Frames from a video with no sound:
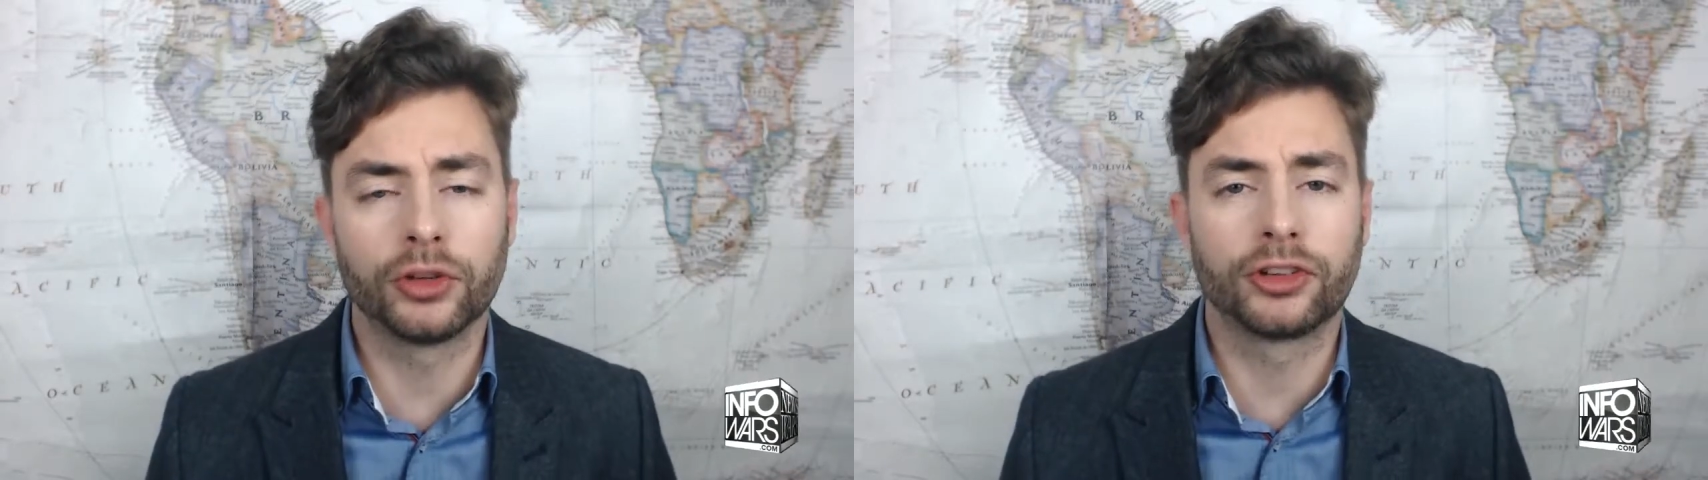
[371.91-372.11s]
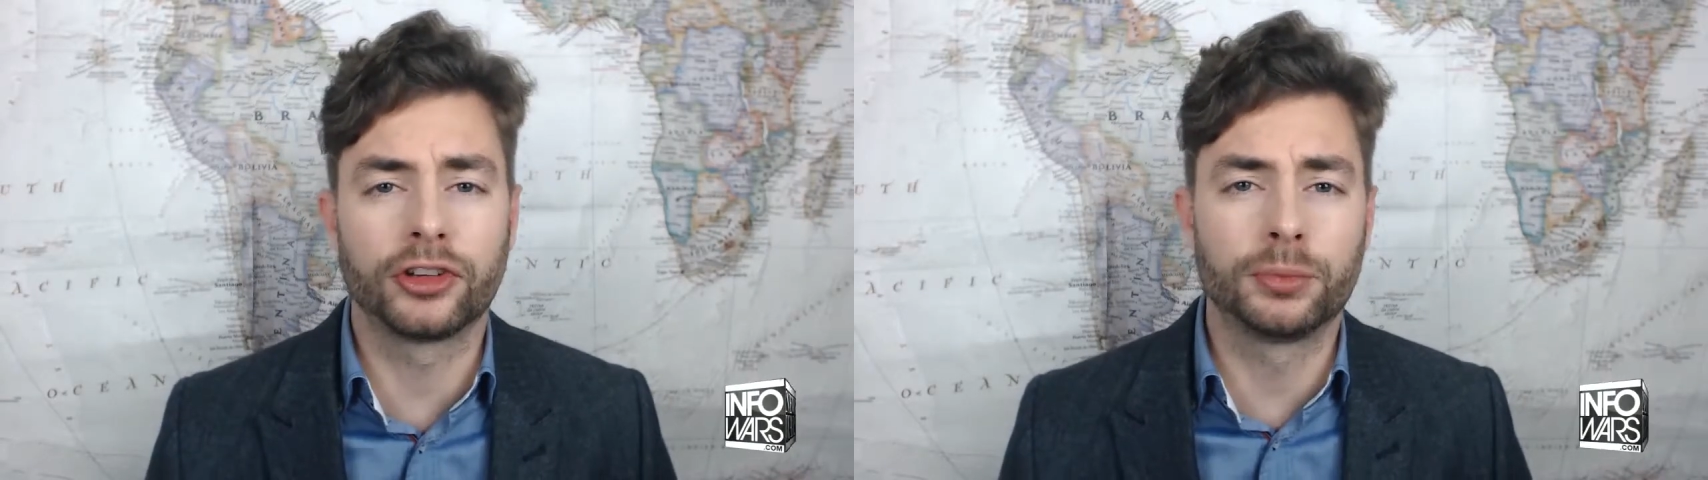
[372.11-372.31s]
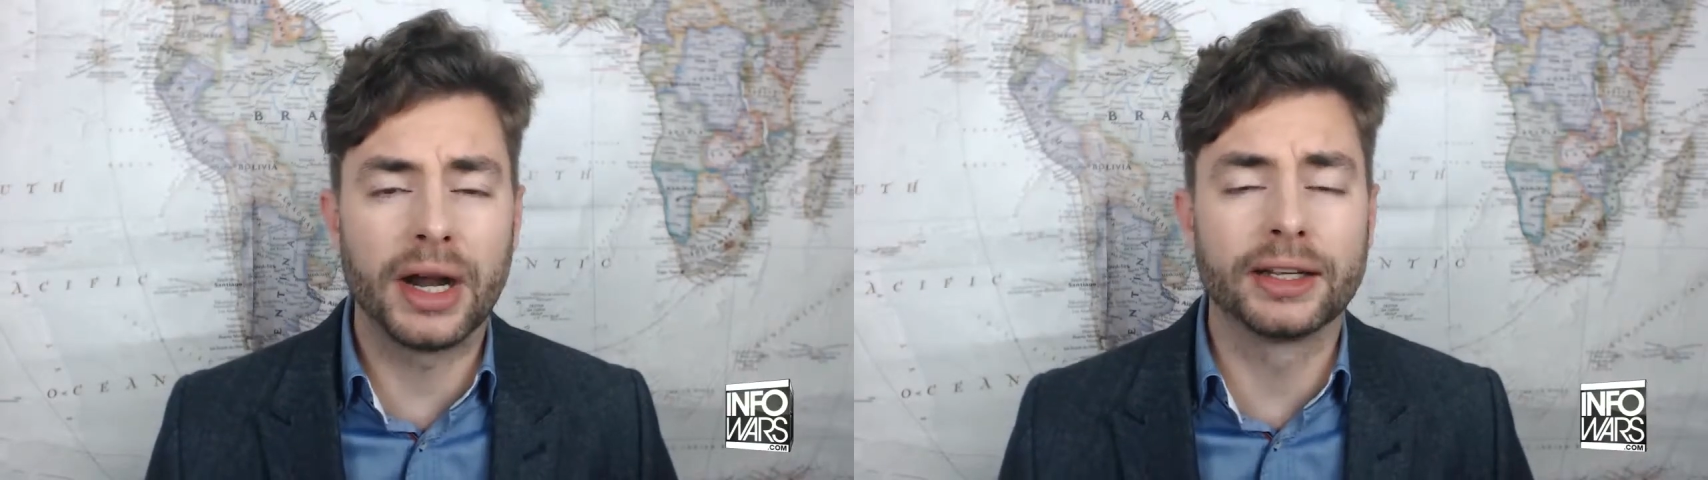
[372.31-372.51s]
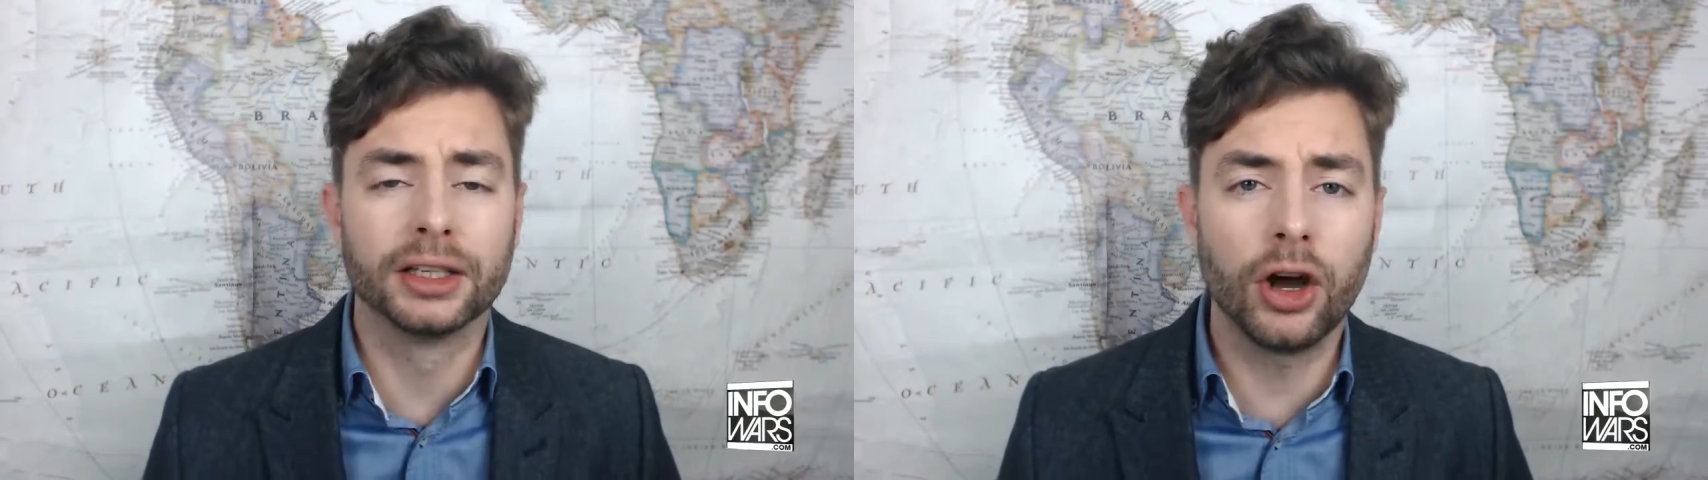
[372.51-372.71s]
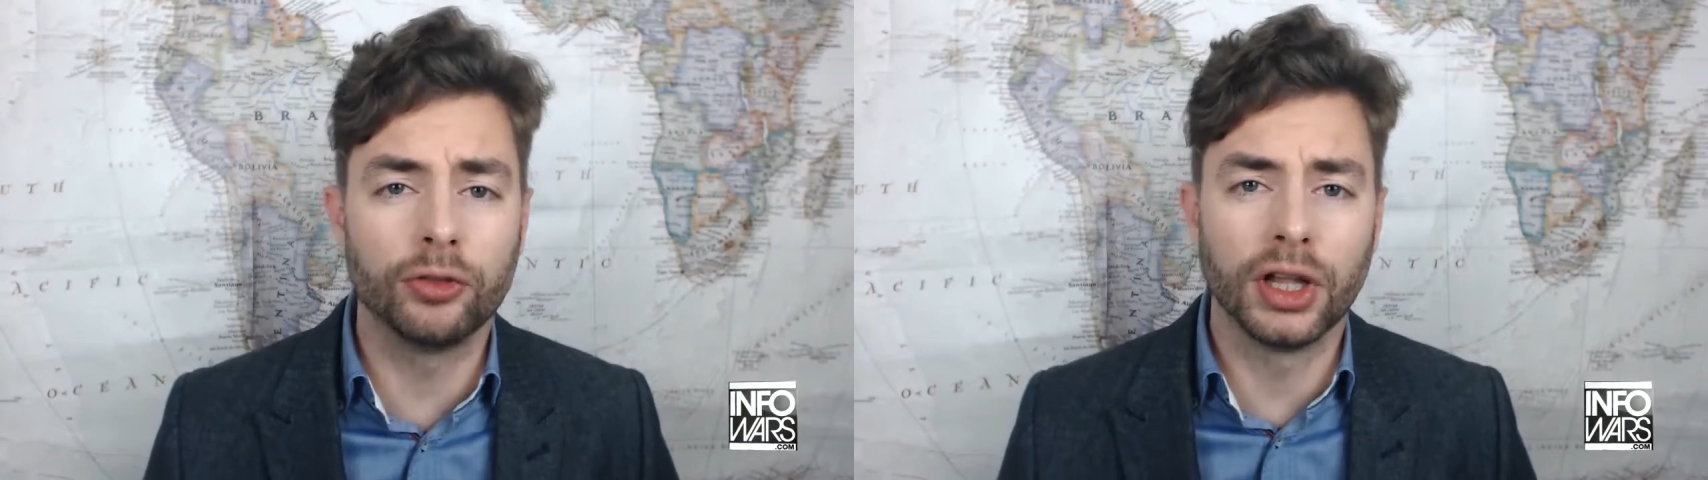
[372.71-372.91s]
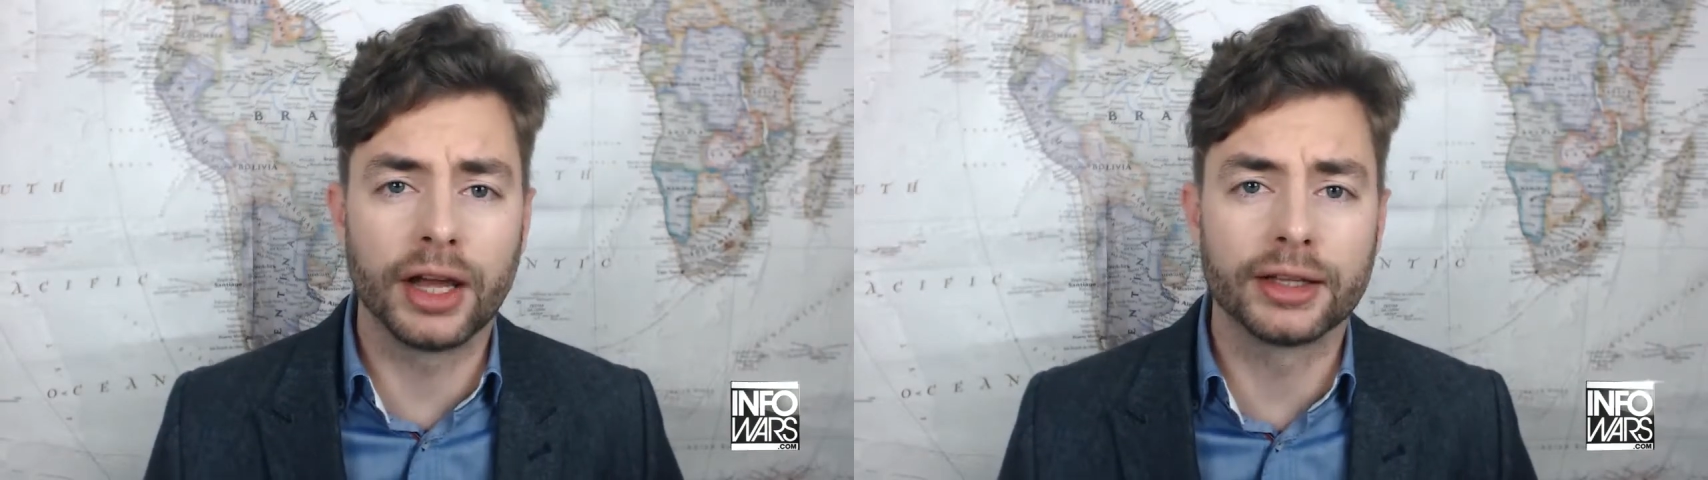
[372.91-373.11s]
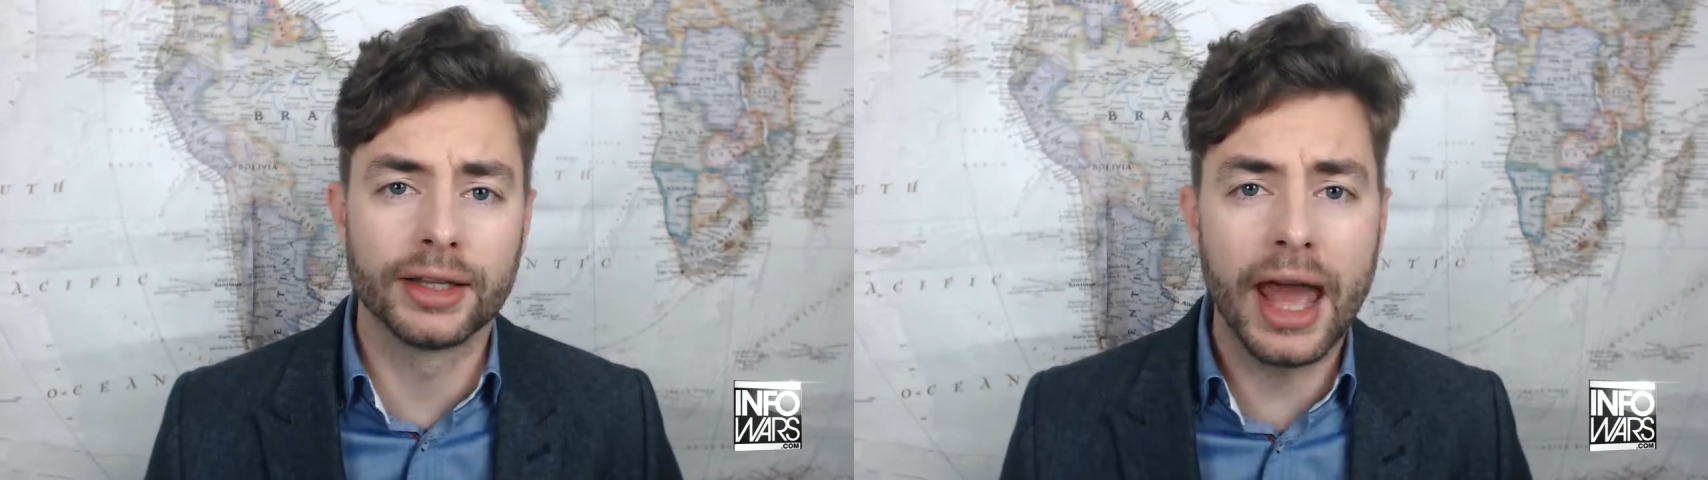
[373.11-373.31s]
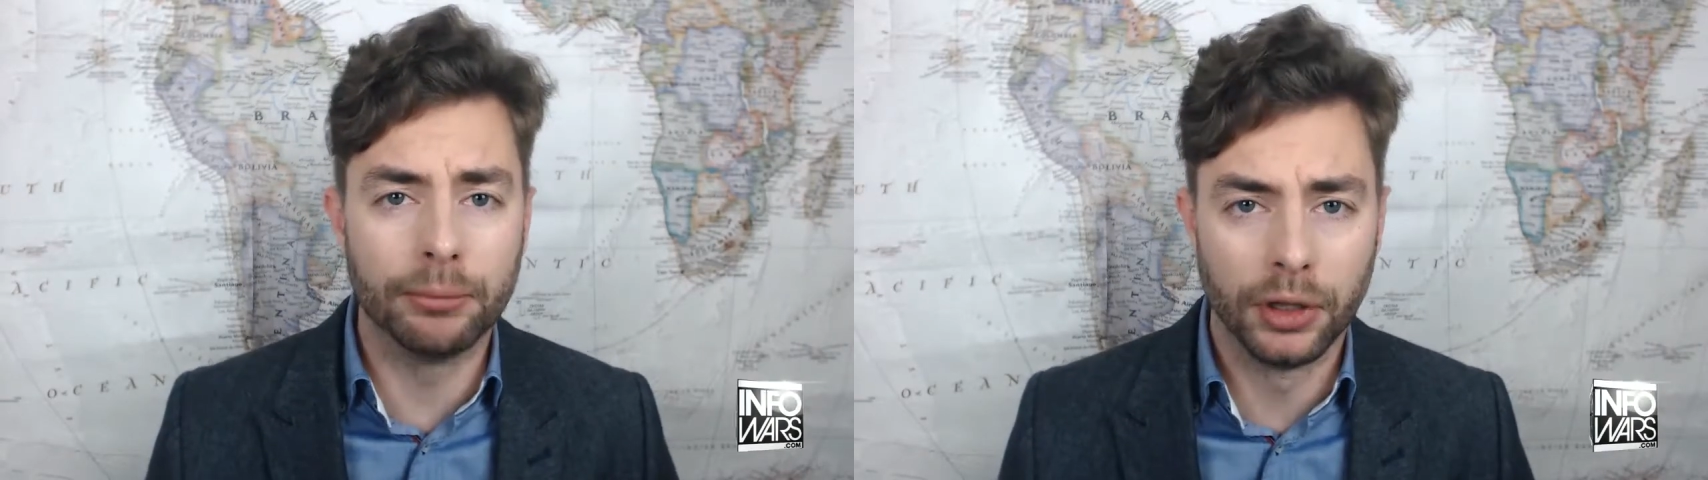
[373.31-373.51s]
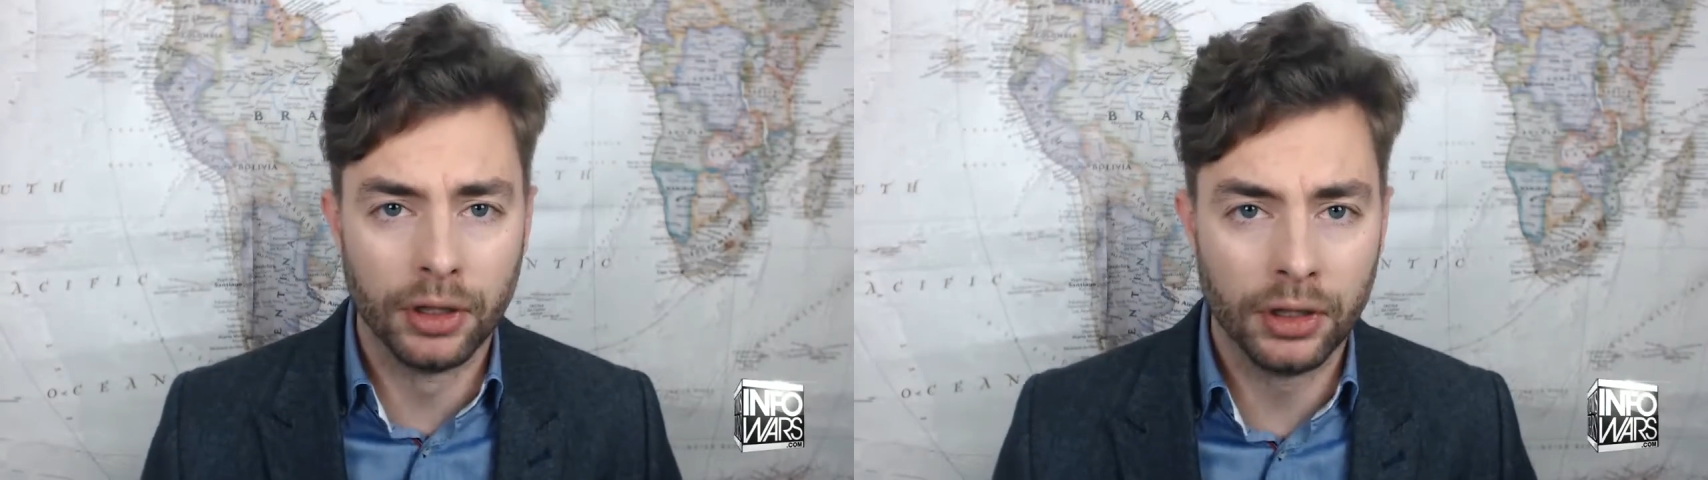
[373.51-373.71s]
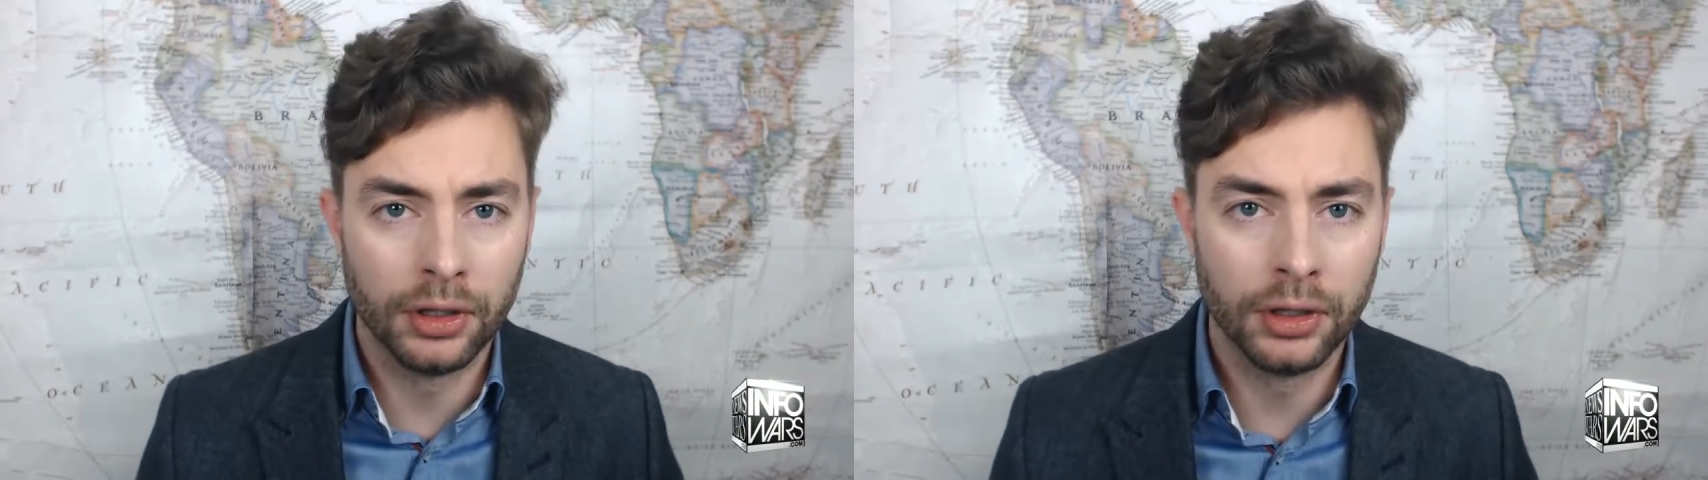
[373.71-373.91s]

wants to spread love like them.